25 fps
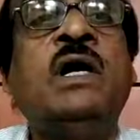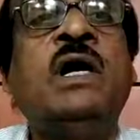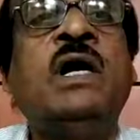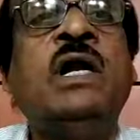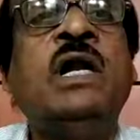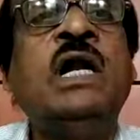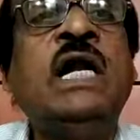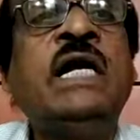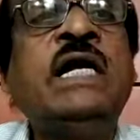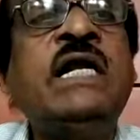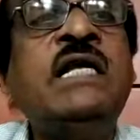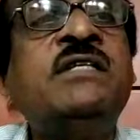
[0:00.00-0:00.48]

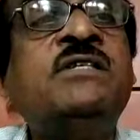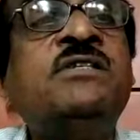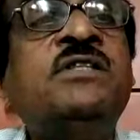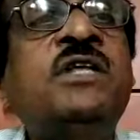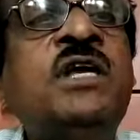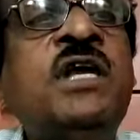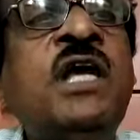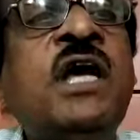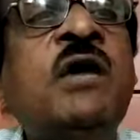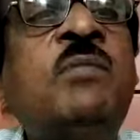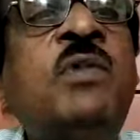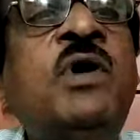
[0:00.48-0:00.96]
Let us
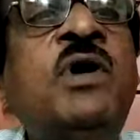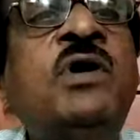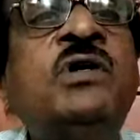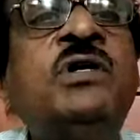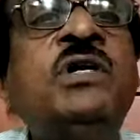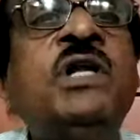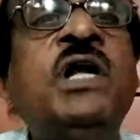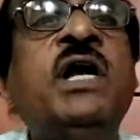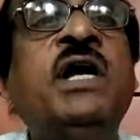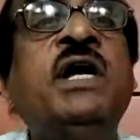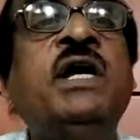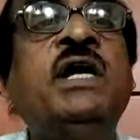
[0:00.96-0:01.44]
think
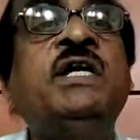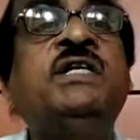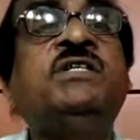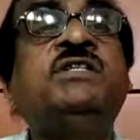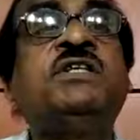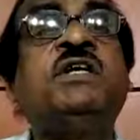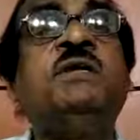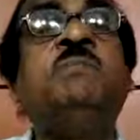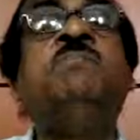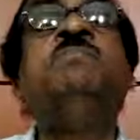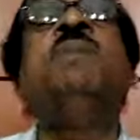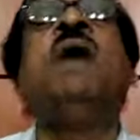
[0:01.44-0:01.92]
about
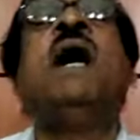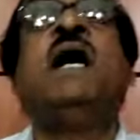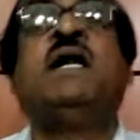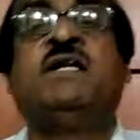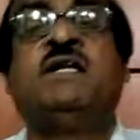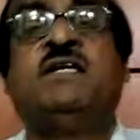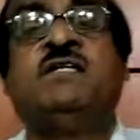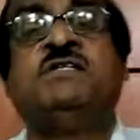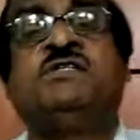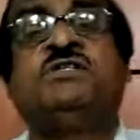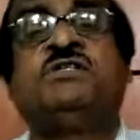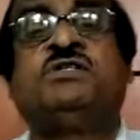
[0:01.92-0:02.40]
its
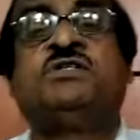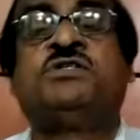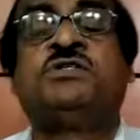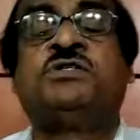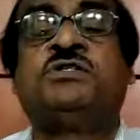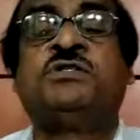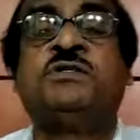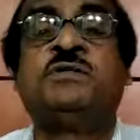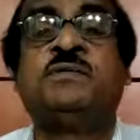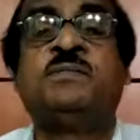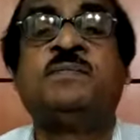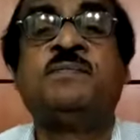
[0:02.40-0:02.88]

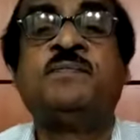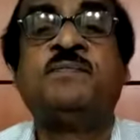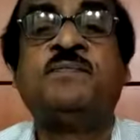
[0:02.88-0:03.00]
importance.